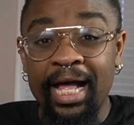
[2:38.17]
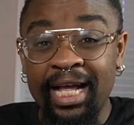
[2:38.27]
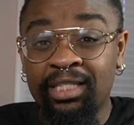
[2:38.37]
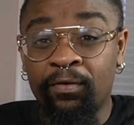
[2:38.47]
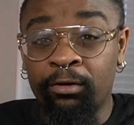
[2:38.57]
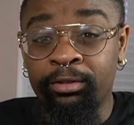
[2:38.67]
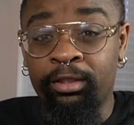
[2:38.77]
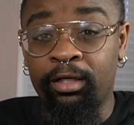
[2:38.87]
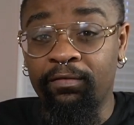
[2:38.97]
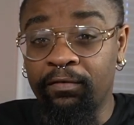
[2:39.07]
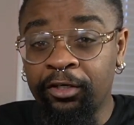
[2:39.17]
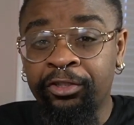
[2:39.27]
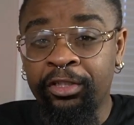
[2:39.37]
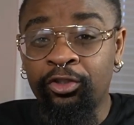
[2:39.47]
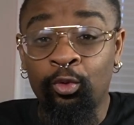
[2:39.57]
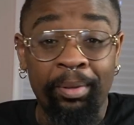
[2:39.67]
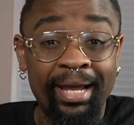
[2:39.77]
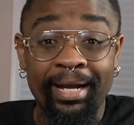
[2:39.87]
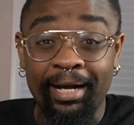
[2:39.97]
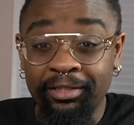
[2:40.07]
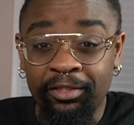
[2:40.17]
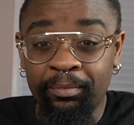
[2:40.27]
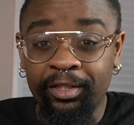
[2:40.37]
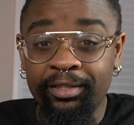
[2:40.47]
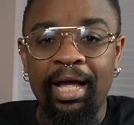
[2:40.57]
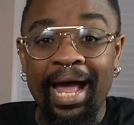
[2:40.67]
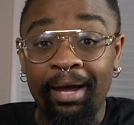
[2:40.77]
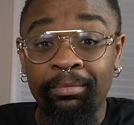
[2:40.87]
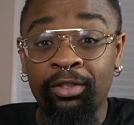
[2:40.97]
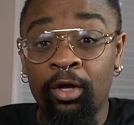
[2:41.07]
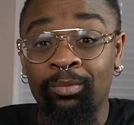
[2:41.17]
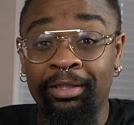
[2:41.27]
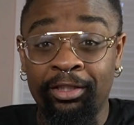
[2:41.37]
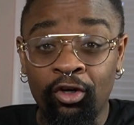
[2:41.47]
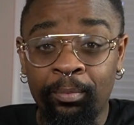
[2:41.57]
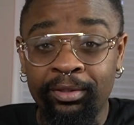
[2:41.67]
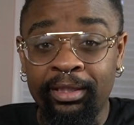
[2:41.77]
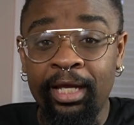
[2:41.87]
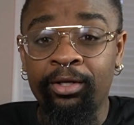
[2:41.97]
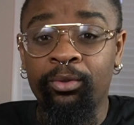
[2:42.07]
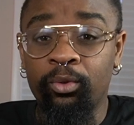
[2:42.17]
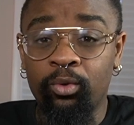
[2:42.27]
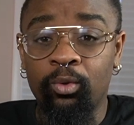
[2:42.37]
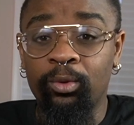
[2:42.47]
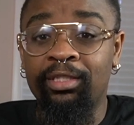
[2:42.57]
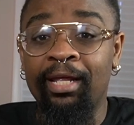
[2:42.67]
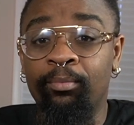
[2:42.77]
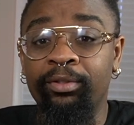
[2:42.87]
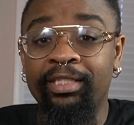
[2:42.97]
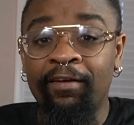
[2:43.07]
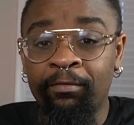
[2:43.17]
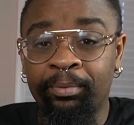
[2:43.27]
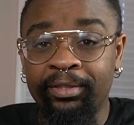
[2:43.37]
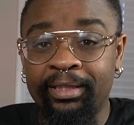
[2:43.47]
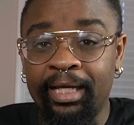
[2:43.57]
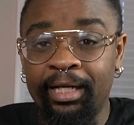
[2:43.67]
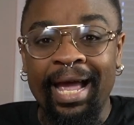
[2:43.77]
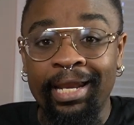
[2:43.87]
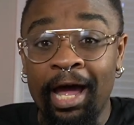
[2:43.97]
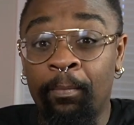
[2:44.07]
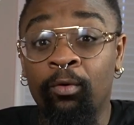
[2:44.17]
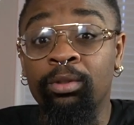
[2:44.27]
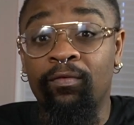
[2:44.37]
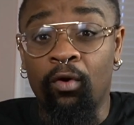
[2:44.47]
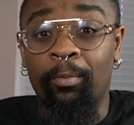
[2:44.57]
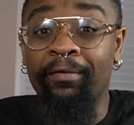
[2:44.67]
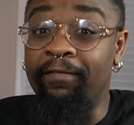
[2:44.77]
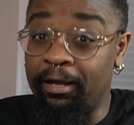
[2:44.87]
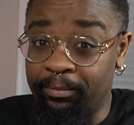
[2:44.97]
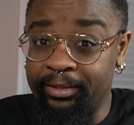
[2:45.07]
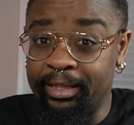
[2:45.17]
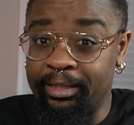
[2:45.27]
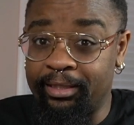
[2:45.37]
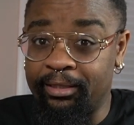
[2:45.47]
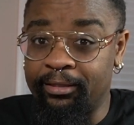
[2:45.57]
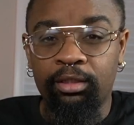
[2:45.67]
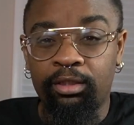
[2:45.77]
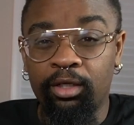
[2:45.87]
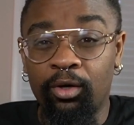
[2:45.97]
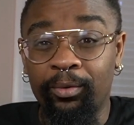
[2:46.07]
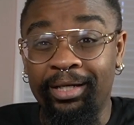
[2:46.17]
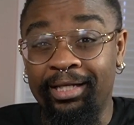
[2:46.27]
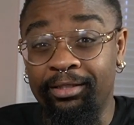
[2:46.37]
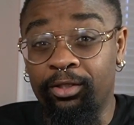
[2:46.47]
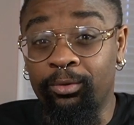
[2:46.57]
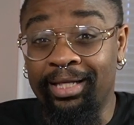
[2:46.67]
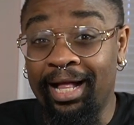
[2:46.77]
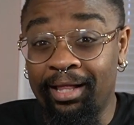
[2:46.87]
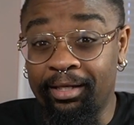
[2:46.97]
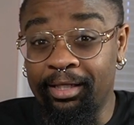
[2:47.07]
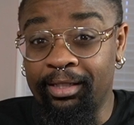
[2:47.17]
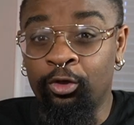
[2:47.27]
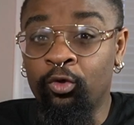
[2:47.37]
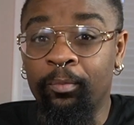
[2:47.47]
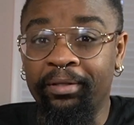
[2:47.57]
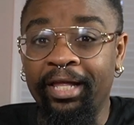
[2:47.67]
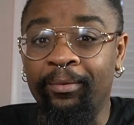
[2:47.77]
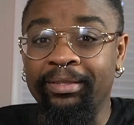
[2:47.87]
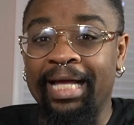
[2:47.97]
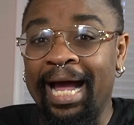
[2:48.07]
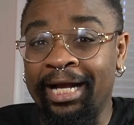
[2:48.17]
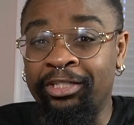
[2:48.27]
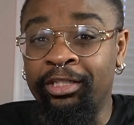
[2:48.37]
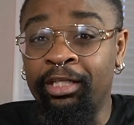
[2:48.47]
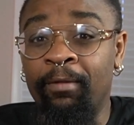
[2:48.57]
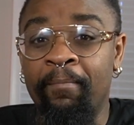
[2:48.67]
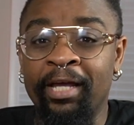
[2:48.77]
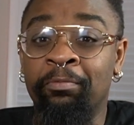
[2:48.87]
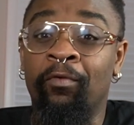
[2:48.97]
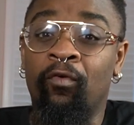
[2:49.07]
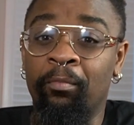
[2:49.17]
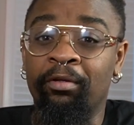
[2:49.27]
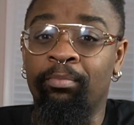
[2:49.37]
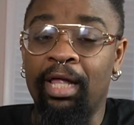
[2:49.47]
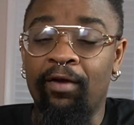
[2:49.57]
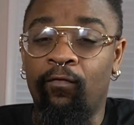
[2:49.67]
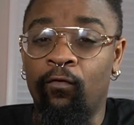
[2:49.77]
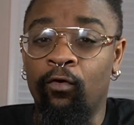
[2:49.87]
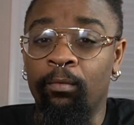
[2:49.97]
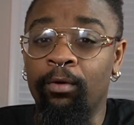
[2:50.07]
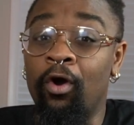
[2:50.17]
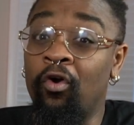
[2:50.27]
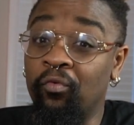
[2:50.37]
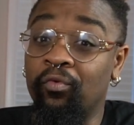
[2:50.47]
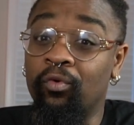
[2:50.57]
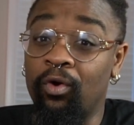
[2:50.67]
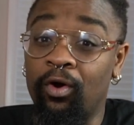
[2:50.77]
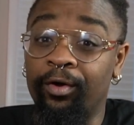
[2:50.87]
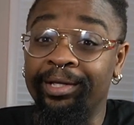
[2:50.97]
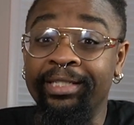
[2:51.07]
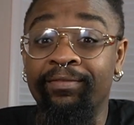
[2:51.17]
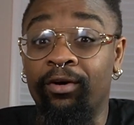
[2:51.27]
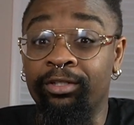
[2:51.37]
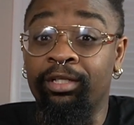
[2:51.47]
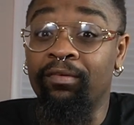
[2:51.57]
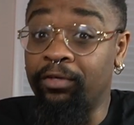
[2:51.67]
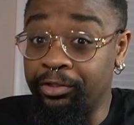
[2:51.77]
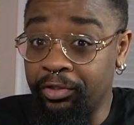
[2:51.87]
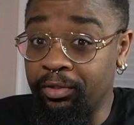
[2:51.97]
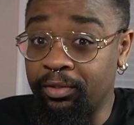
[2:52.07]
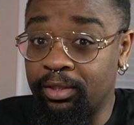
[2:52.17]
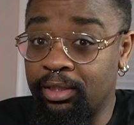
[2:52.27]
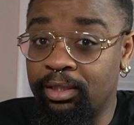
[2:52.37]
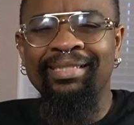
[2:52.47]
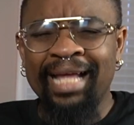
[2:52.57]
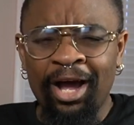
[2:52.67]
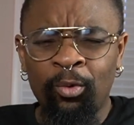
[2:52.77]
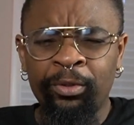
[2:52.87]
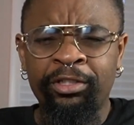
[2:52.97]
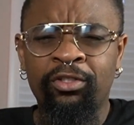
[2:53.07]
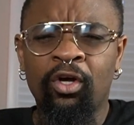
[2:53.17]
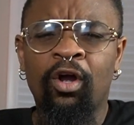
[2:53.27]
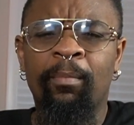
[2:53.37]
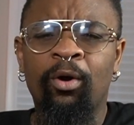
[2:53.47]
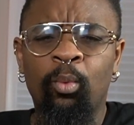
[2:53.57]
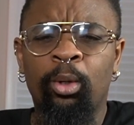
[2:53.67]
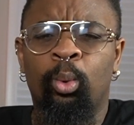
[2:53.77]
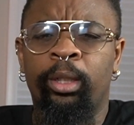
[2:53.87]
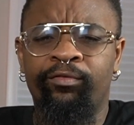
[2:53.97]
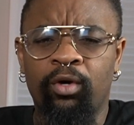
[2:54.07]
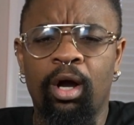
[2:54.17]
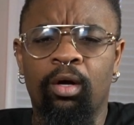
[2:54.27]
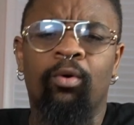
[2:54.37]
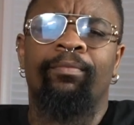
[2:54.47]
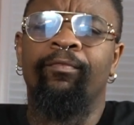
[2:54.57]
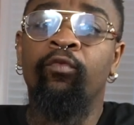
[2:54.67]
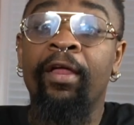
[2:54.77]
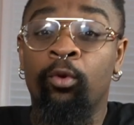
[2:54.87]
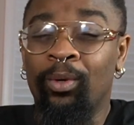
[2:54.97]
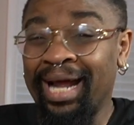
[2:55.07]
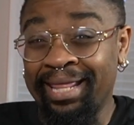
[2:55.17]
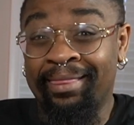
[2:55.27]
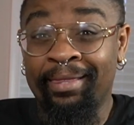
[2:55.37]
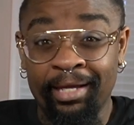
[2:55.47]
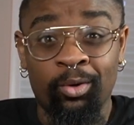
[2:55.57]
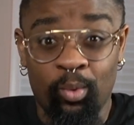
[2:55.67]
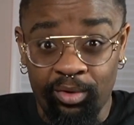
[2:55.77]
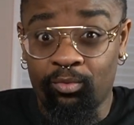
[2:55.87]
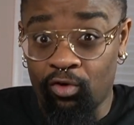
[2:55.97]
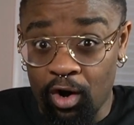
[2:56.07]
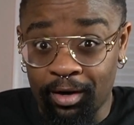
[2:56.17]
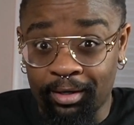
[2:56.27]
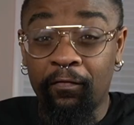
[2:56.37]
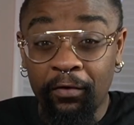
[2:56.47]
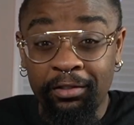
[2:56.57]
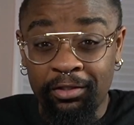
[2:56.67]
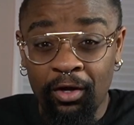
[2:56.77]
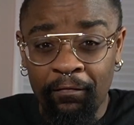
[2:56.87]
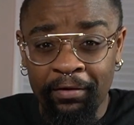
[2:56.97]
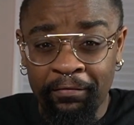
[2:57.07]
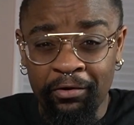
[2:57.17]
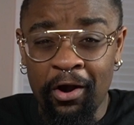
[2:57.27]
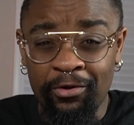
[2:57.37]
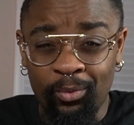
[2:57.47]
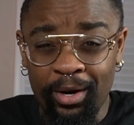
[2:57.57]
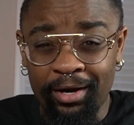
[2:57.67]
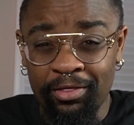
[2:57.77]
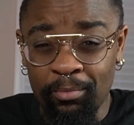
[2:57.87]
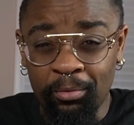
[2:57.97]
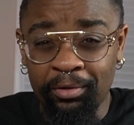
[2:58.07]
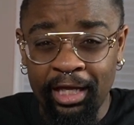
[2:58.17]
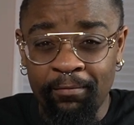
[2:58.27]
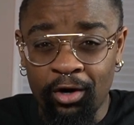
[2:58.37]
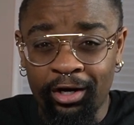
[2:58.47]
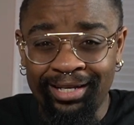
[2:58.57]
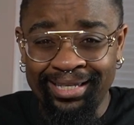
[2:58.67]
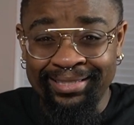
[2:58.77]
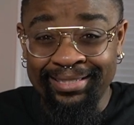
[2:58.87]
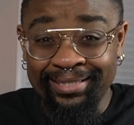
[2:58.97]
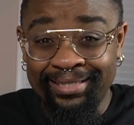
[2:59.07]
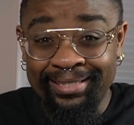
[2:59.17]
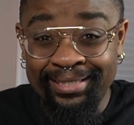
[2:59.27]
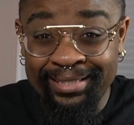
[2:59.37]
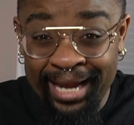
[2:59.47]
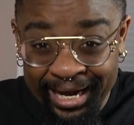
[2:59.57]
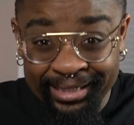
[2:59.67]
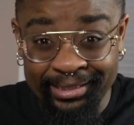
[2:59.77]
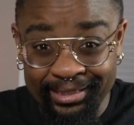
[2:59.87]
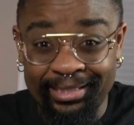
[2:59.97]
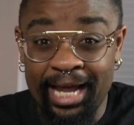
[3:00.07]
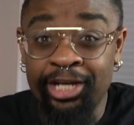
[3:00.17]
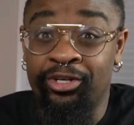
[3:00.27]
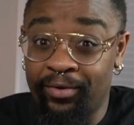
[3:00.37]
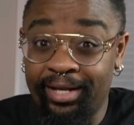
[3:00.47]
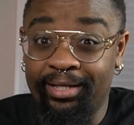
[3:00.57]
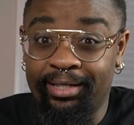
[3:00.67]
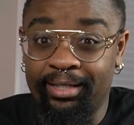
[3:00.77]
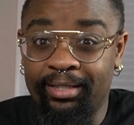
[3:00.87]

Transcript: As far as conversion to paying customers, Amazon was 0%, Google was 10.7%, and Apple was 4.5%. So in totality, Google Play was actually my best performing platform overall as far as conversions. Now we should talk about what went wrong, or rather what I think went wrong. First off, if you're unaware, the mobile game market is insanely saturated.